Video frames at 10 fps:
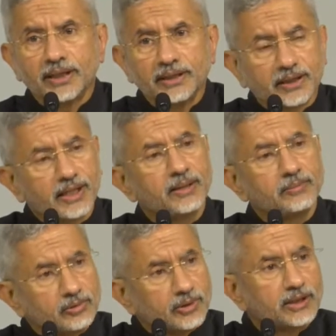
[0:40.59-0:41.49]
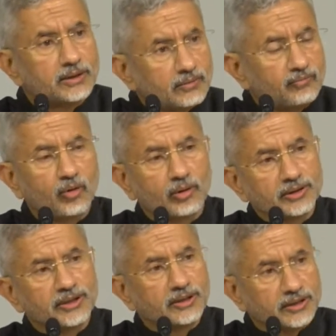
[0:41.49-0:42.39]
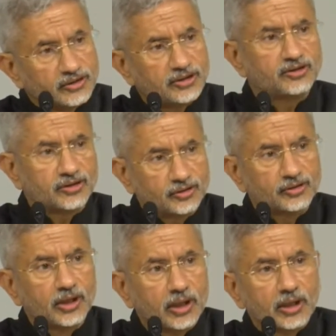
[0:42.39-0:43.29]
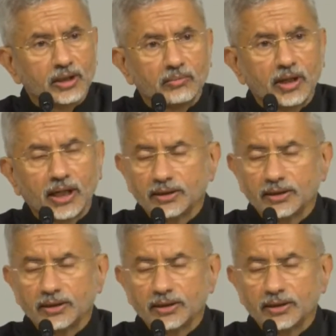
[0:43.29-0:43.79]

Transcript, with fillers: everybody came together for the consensus.